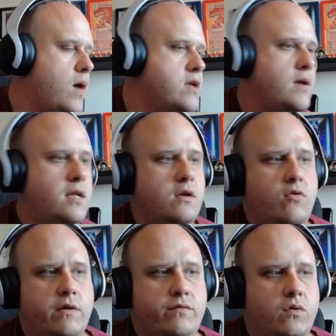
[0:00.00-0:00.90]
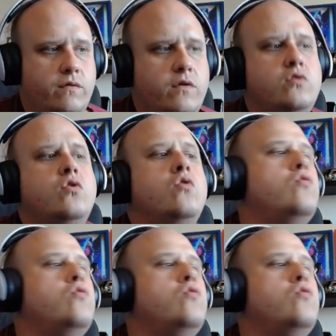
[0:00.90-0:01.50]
are you getting a crit for? For no